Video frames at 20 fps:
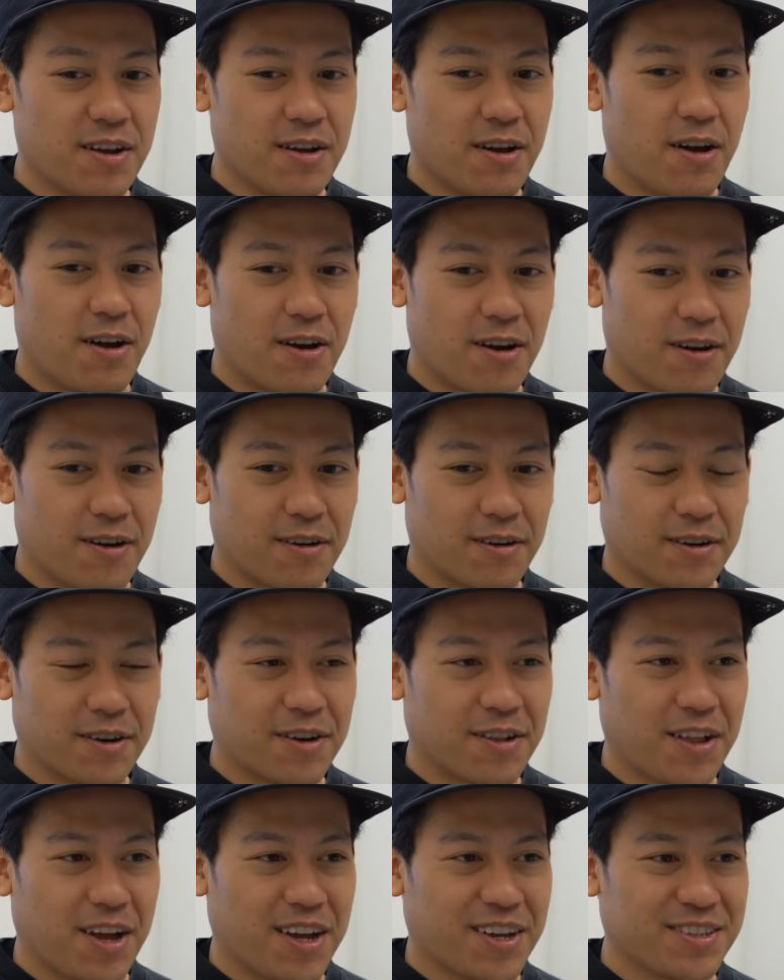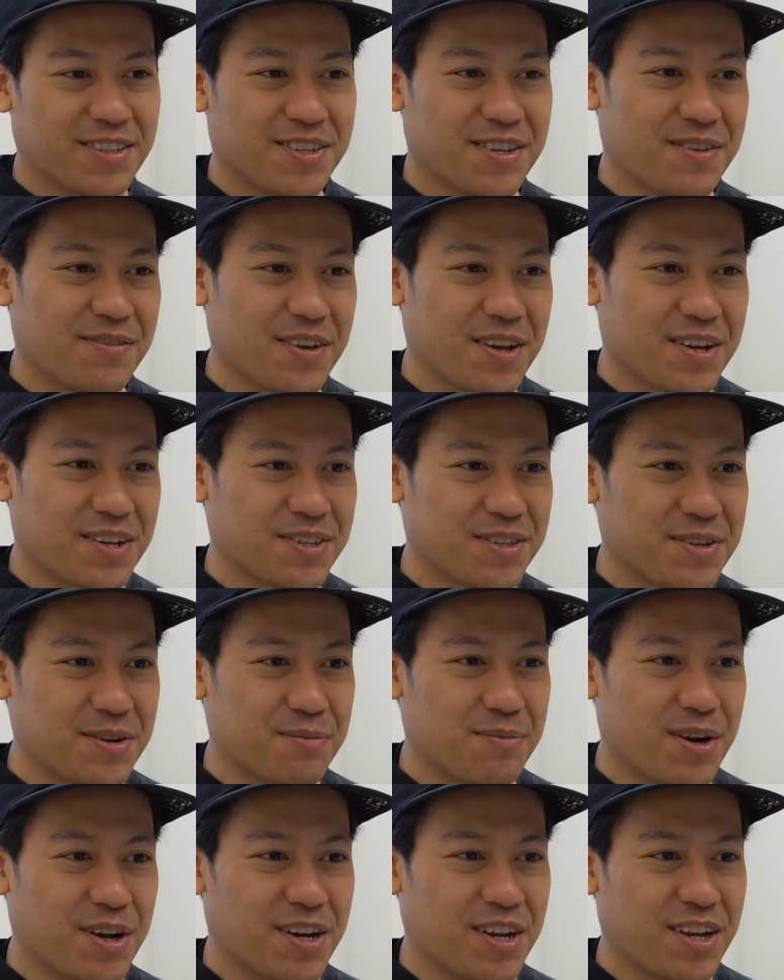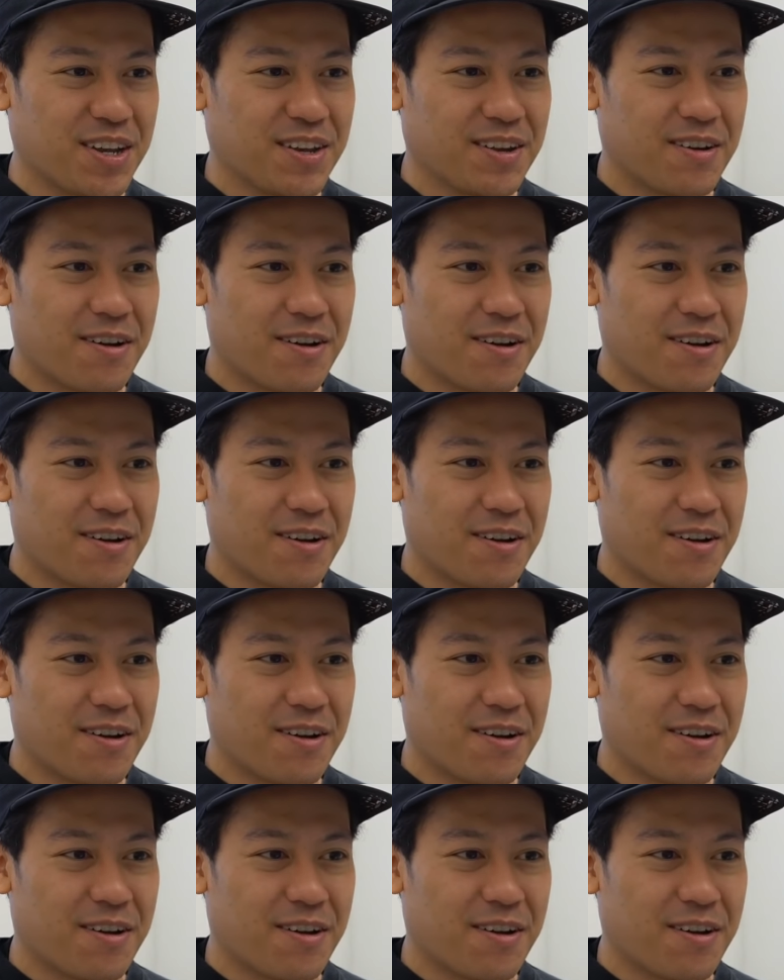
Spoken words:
Are clients giving us their money?